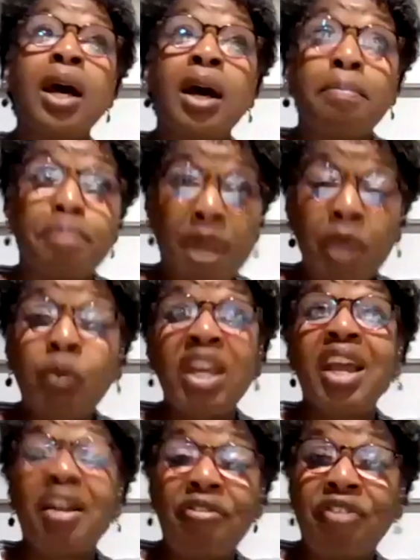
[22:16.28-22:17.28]
but we
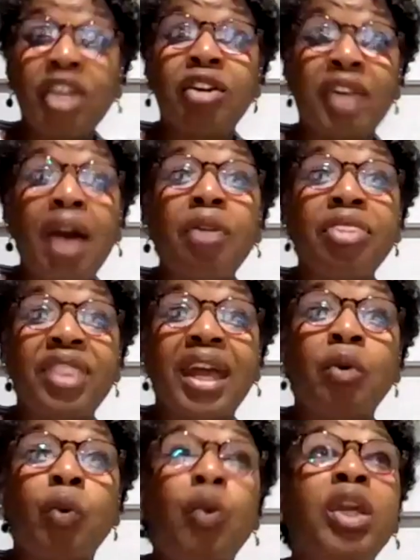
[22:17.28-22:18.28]
have figured out
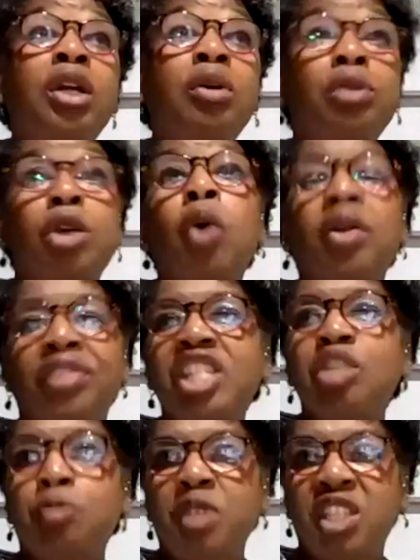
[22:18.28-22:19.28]
that we don't know this
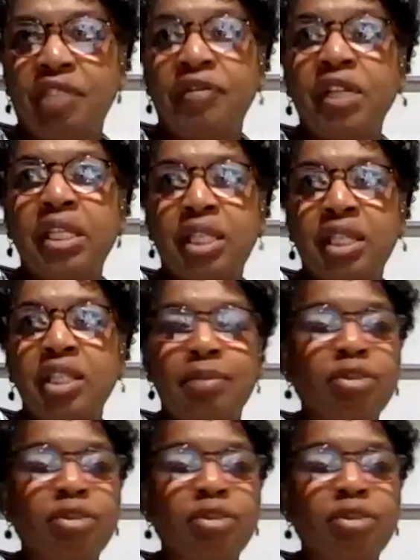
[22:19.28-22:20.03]
specific system,